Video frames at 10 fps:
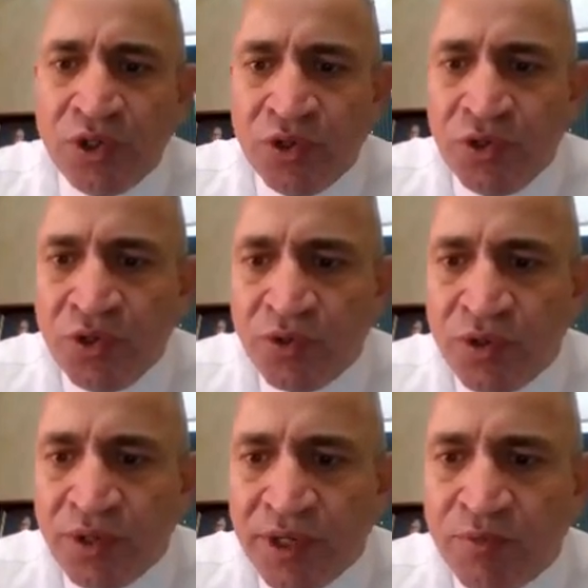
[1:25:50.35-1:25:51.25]

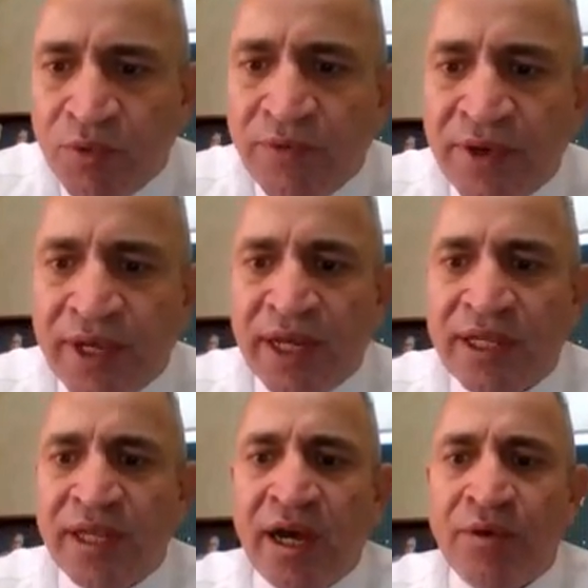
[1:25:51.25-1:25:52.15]
continue moving
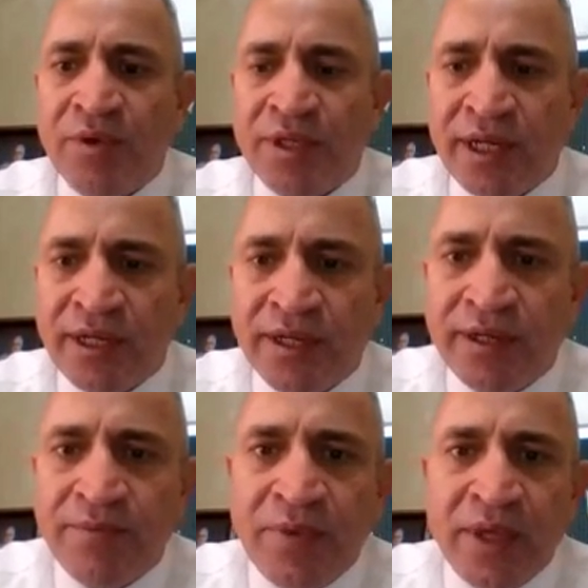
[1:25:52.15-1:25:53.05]
and down the trend.